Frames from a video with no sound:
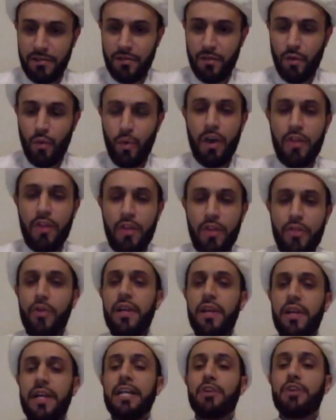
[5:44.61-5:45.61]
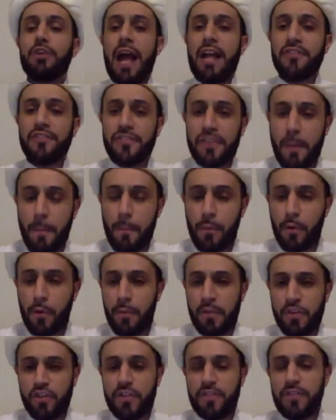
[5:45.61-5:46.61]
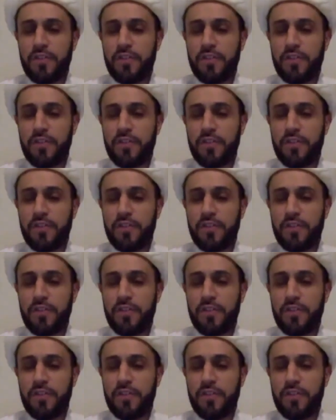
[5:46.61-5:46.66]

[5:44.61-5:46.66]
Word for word: whether he grants them permission